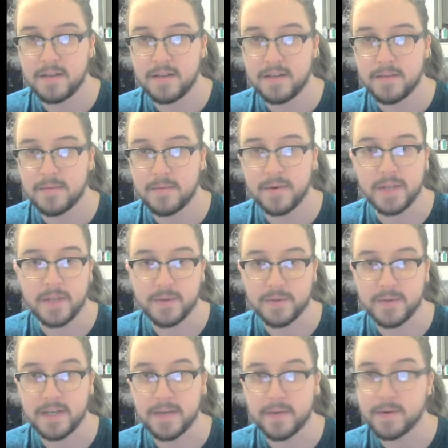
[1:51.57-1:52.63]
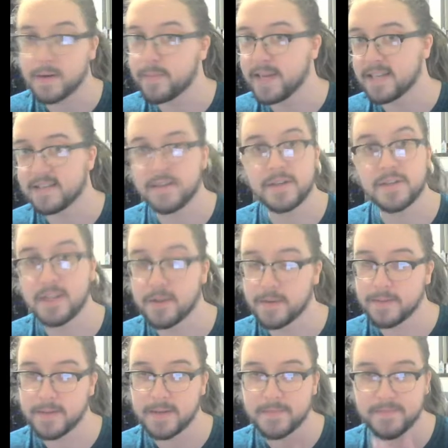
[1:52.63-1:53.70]
Oh, there was one. I went right past it. Here's another one,
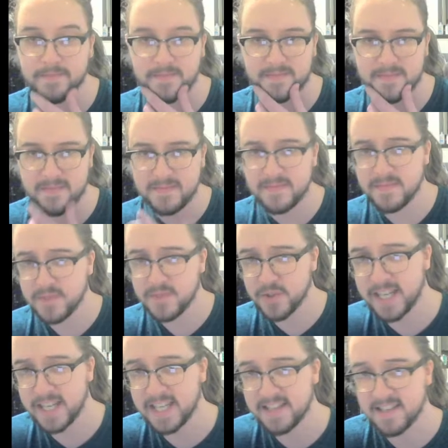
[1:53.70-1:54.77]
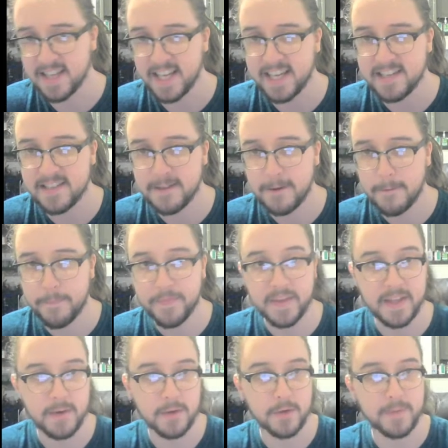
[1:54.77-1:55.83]
right? So I can hit select, and
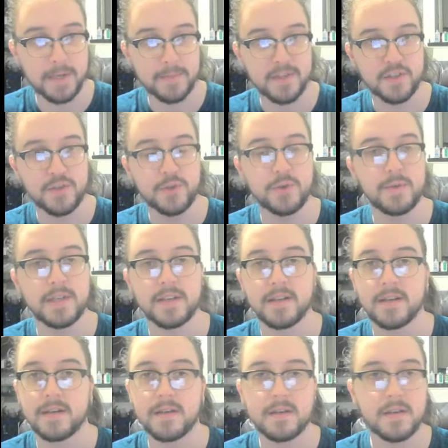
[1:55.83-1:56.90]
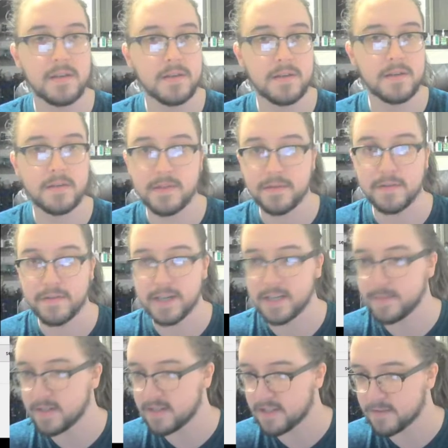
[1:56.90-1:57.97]
that will open up this new window. So forget
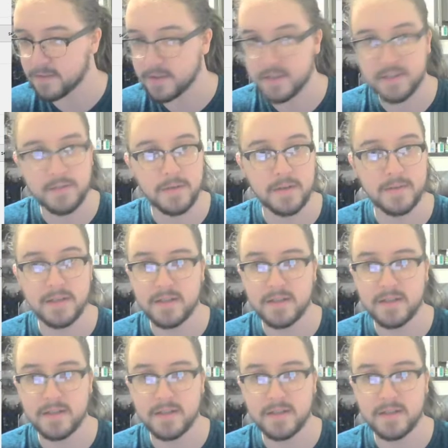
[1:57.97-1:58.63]
about this for just a moment.